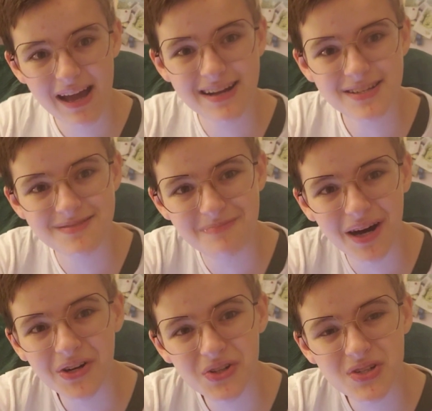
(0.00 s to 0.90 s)
as
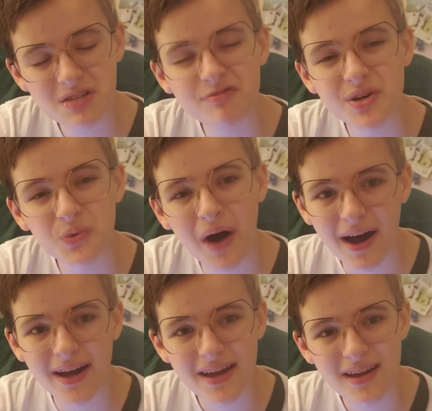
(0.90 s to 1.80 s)
models for
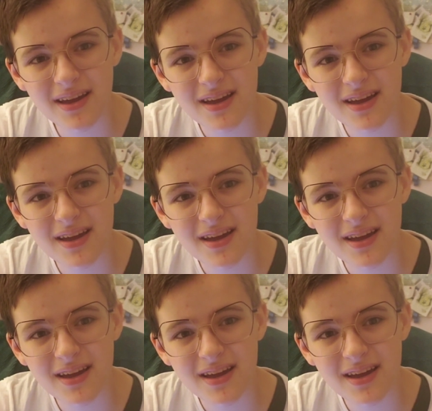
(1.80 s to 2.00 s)
why